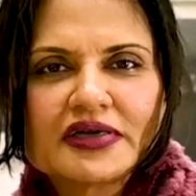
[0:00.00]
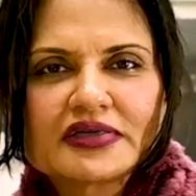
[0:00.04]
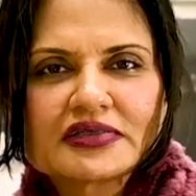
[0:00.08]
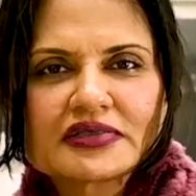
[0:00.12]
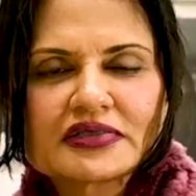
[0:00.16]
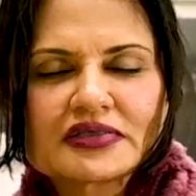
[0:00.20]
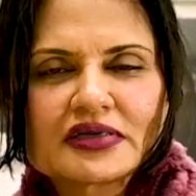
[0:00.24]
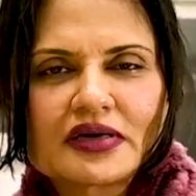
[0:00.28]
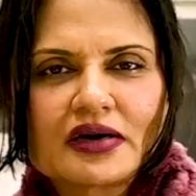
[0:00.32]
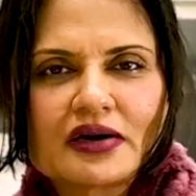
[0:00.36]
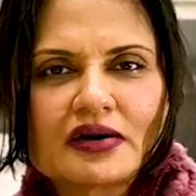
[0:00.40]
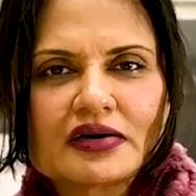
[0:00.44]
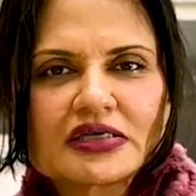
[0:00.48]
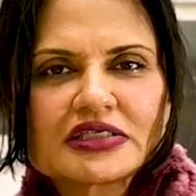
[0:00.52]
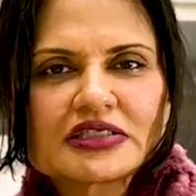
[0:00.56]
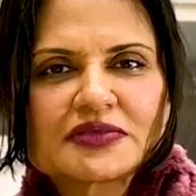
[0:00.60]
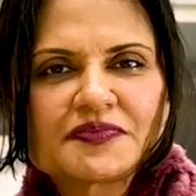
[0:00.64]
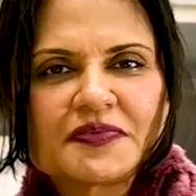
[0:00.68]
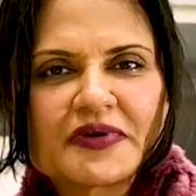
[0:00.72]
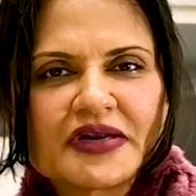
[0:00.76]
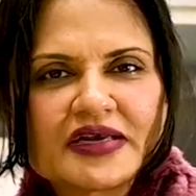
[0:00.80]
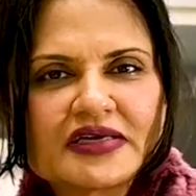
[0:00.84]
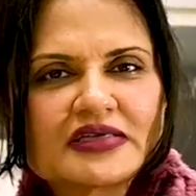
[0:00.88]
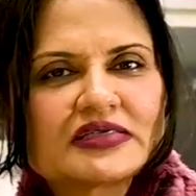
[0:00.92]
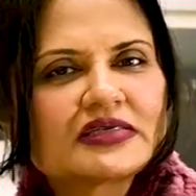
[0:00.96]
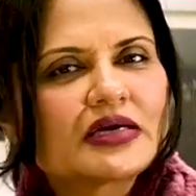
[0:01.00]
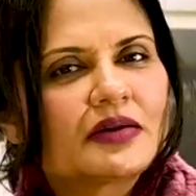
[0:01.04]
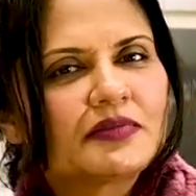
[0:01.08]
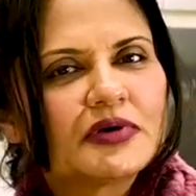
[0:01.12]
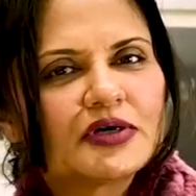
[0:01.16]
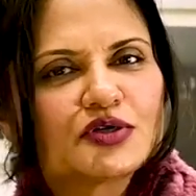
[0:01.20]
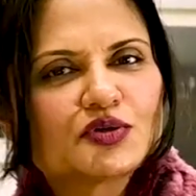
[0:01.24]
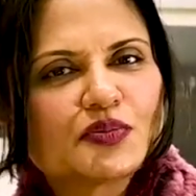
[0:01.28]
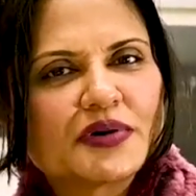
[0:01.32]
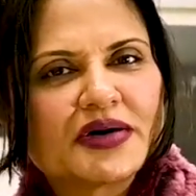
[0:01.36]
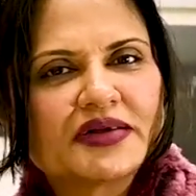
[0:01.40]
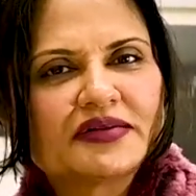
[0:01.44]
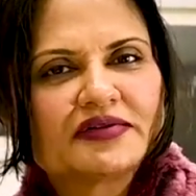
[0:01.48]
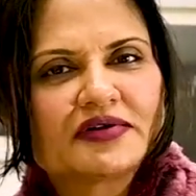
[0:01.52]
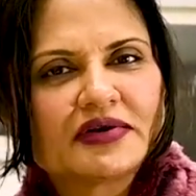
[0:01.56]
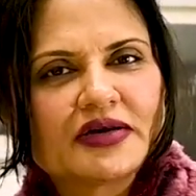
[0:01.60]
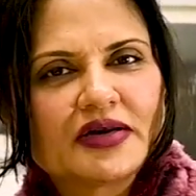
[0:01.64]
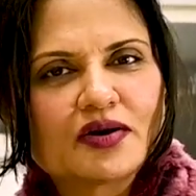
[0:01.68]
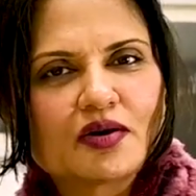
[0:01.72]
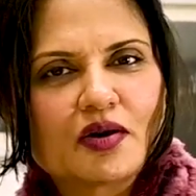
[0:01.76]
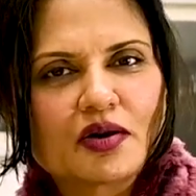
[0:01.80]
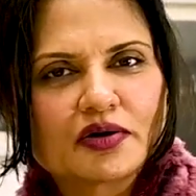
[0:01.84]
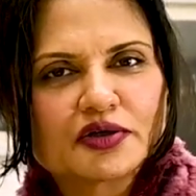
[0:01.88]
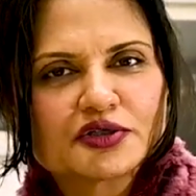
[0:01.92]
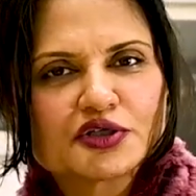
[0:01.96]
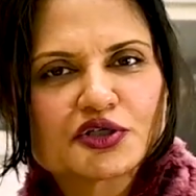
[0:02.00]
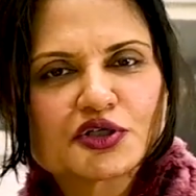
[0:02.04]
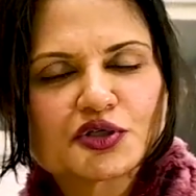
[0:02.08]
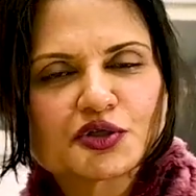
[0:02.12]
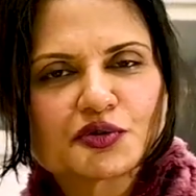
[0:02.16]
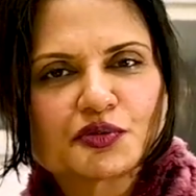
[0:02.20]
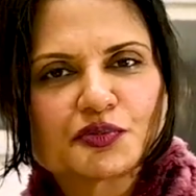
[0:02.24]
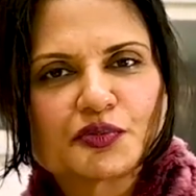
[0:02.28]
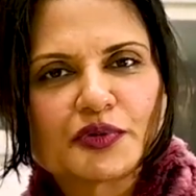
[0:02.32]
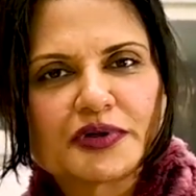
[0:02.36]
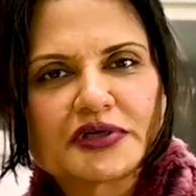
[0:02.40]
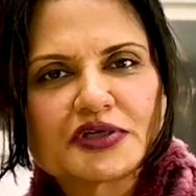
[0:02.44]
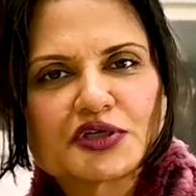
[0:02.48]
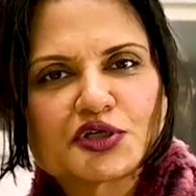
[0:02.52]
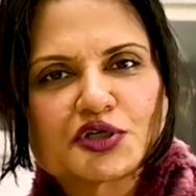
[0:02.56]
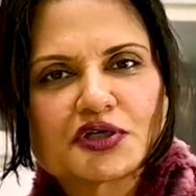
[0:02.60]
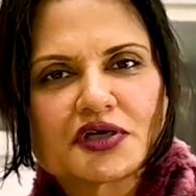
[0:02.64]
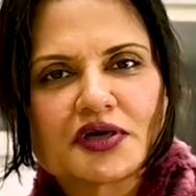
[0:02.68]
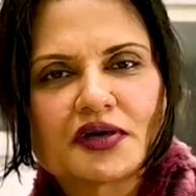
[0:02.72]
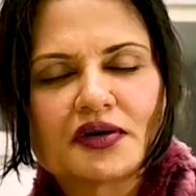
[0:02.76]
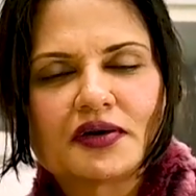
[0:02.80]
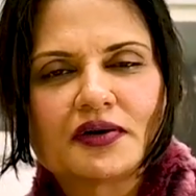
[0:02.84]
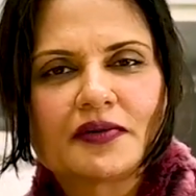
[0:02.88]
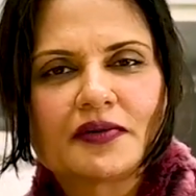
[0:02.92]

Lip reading: it's our Spring Summer 23 launch, which